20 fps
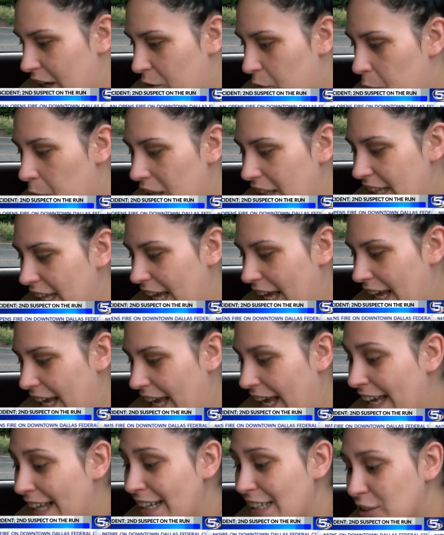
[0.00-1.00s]
What the
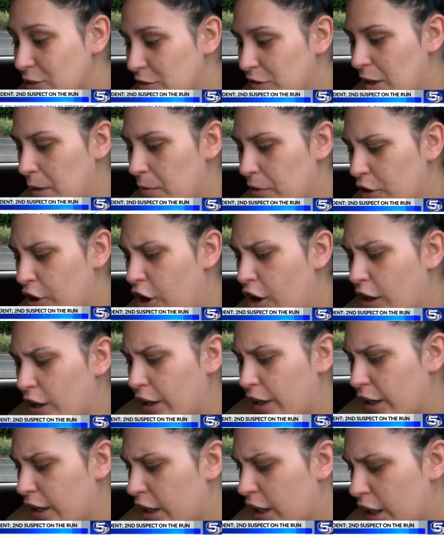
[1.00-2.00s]
heck? And he's on top of the
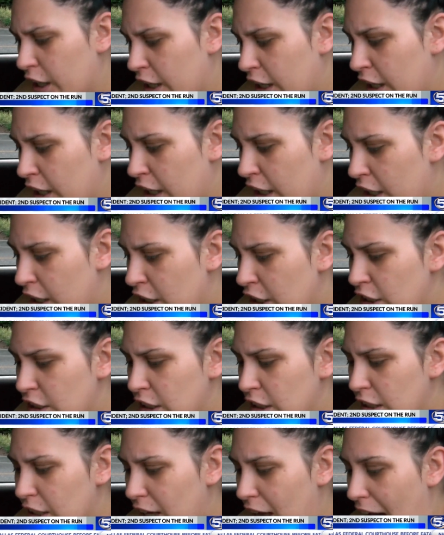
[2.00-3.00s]
car.
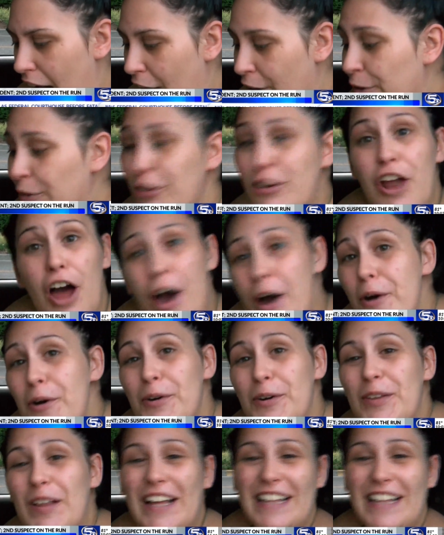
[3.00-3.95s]
I don't know.